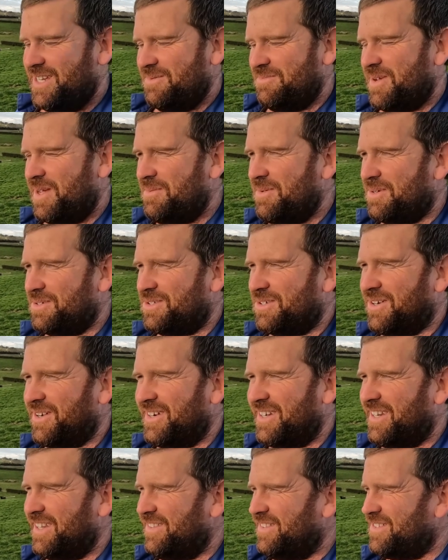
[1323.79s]
Maybe I'll try it
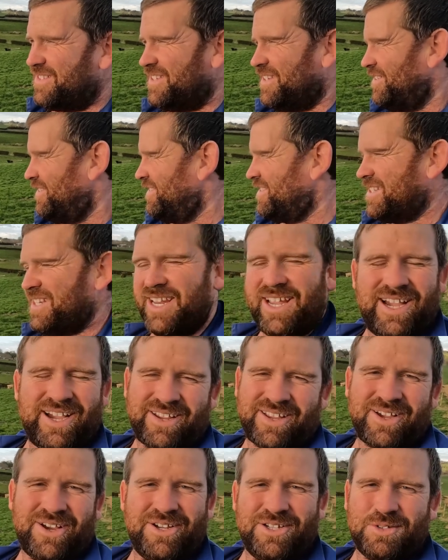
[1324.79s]
again this year and see how it
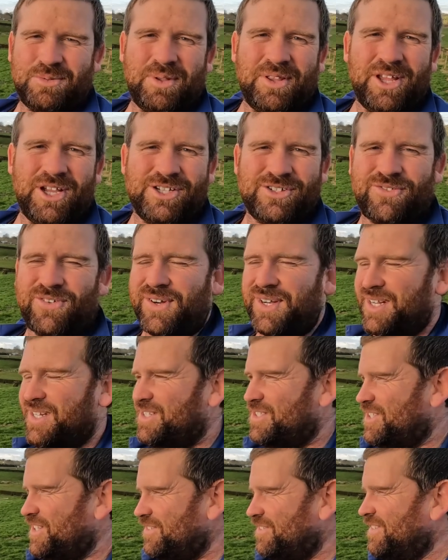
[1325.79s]
goes, but those videos
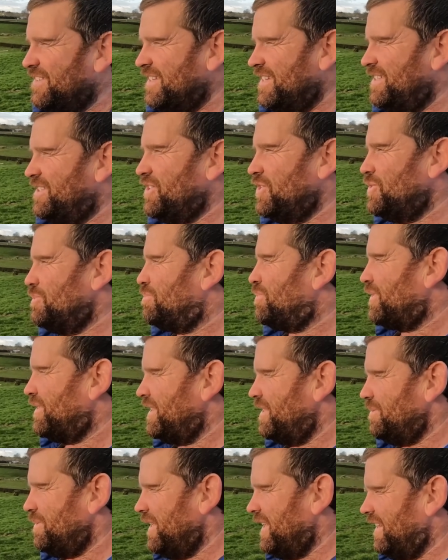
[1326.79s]
generally do
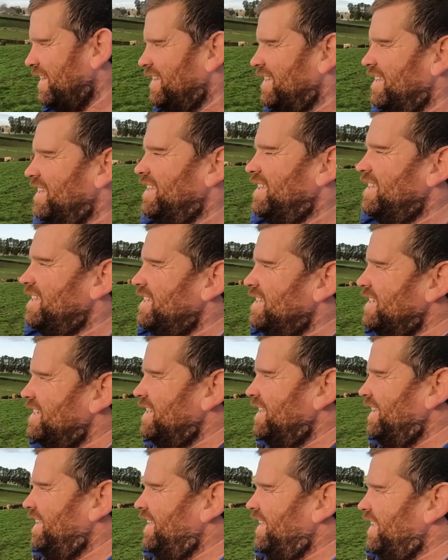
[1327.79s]
pretty well.
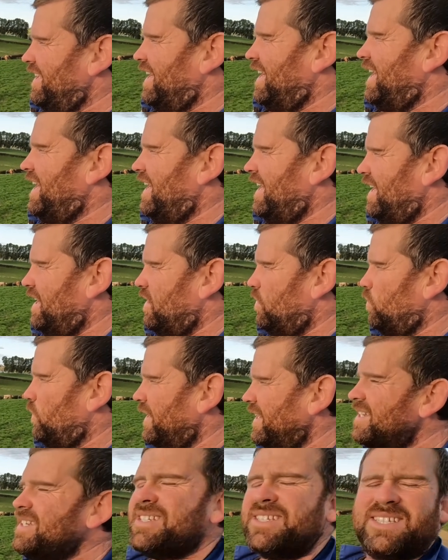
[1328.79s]

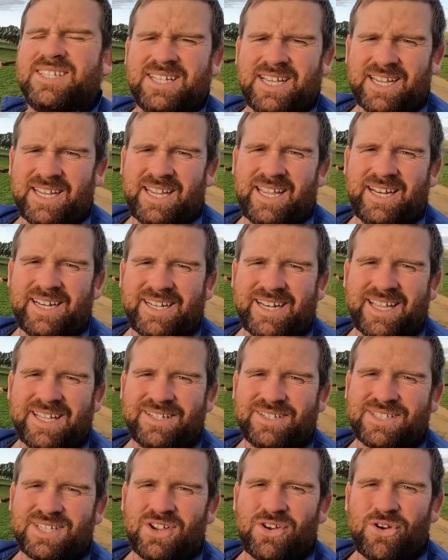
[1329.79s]
Wednesday, heading
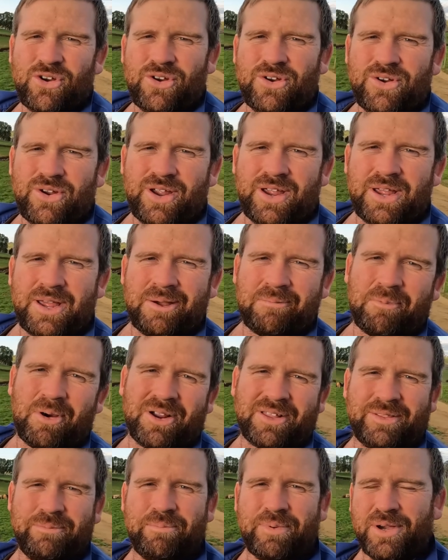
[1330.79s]
down to
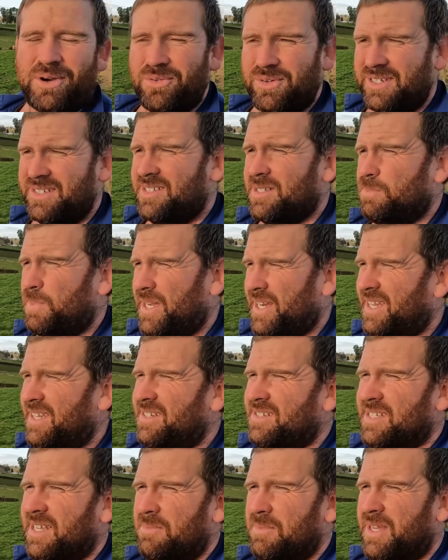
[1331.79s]
Mike the Builder's, picking
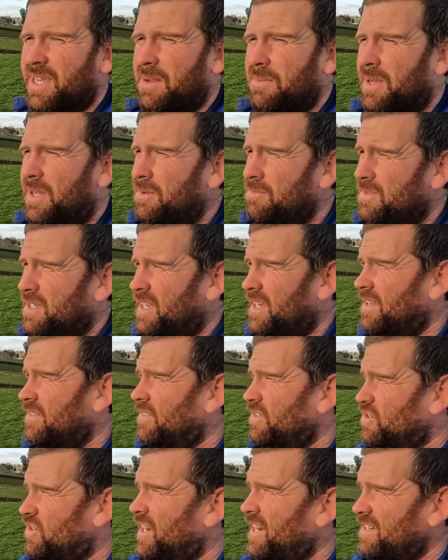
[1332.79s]
something up home, taking the
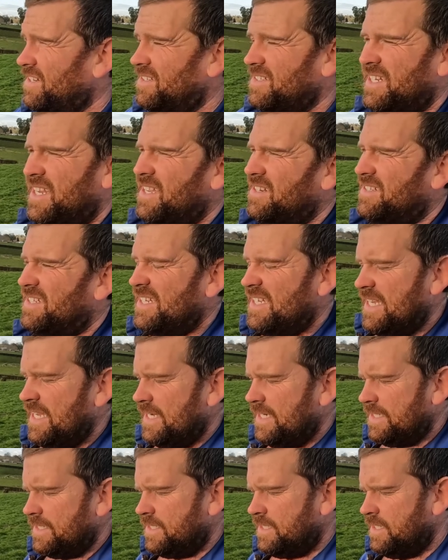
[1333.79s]
tractor down to get
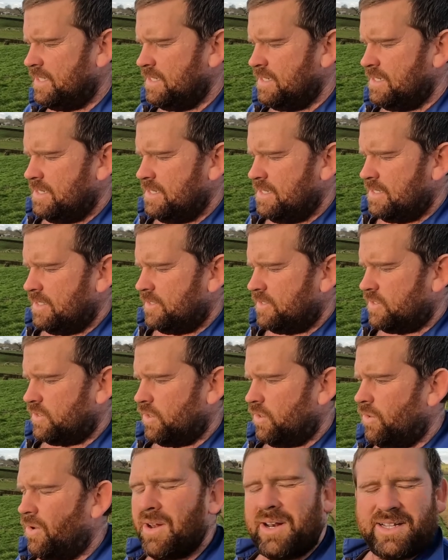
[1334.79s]
it.
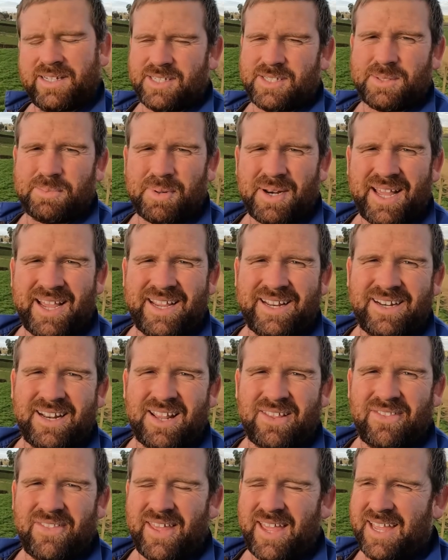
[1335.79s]
So I'll explain
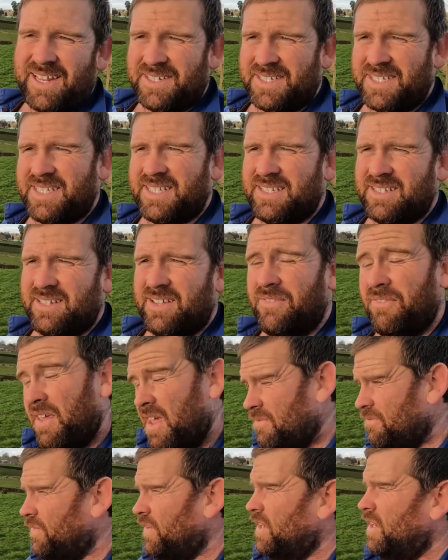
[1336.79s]
that in
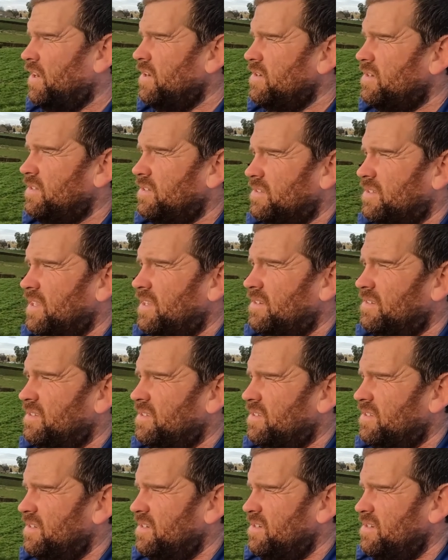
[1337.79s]
that video, because
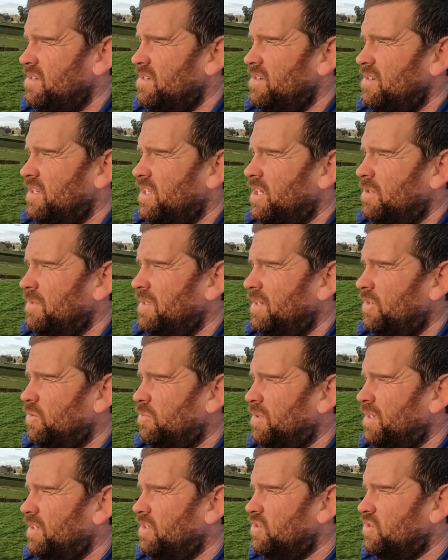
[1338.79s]
that's going to be a little
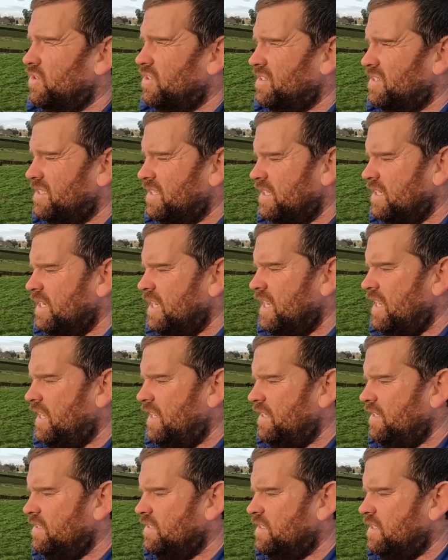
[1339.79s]
bit interesting.
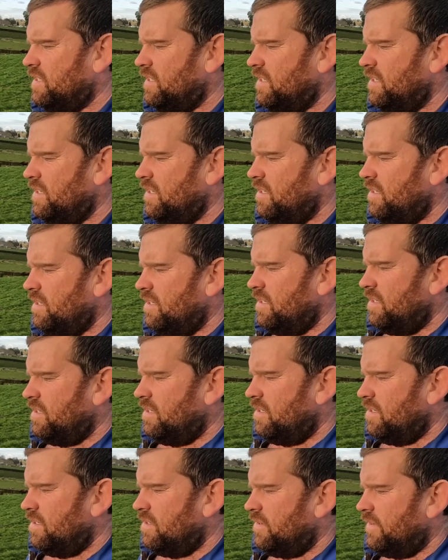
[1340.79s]
And
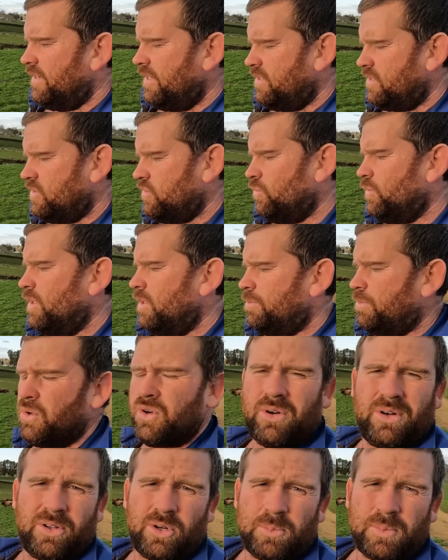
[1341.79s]
I still need to put a
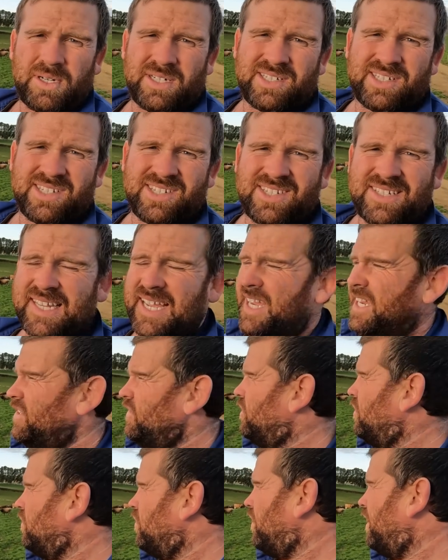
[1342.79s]
little bit of sustain
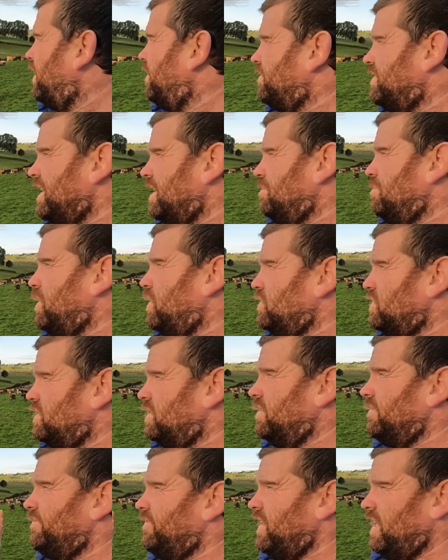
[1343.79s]
on. I have done most of
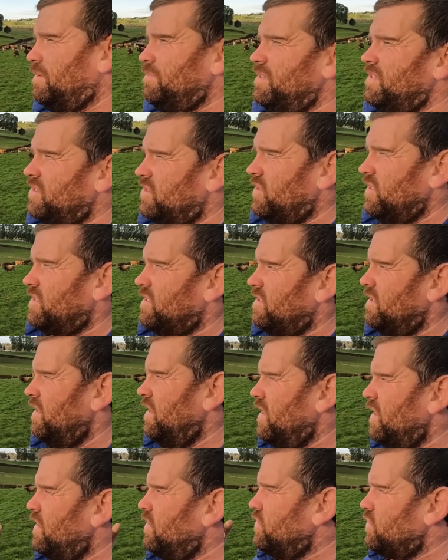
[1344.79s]
the farm. There's just
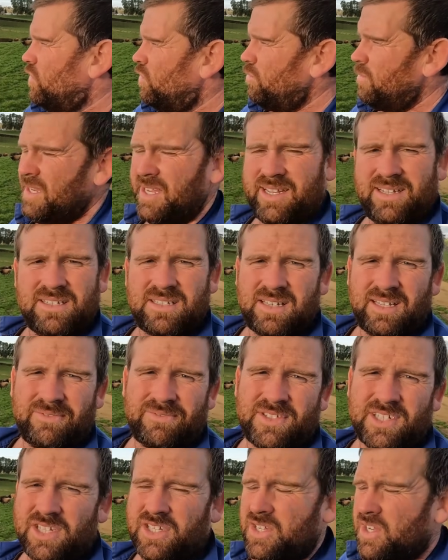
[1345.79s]
2 bags left
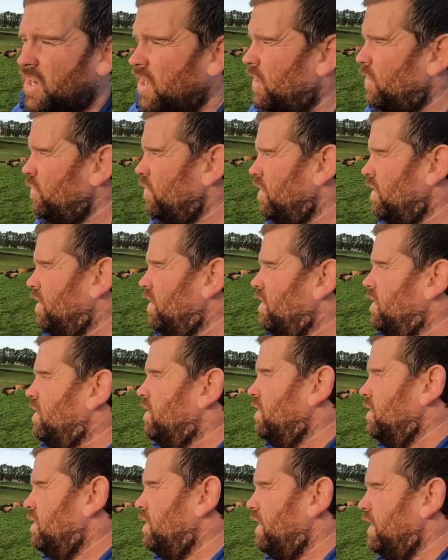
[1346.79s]
to go,
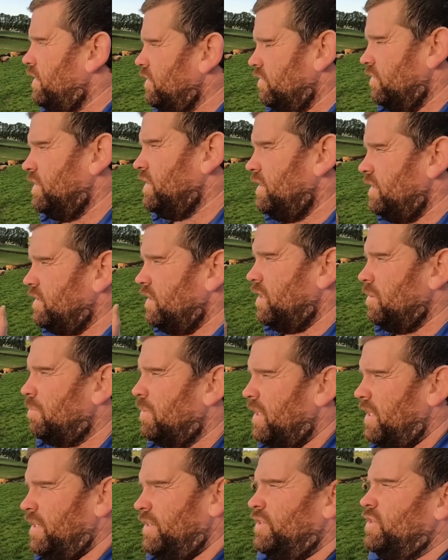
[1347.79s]
and I need to get a
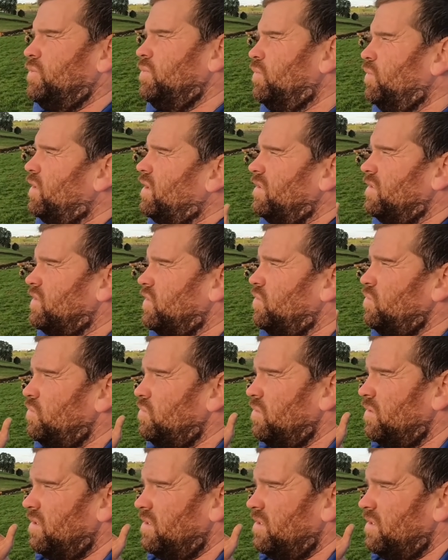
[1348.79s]
pasture walk in too.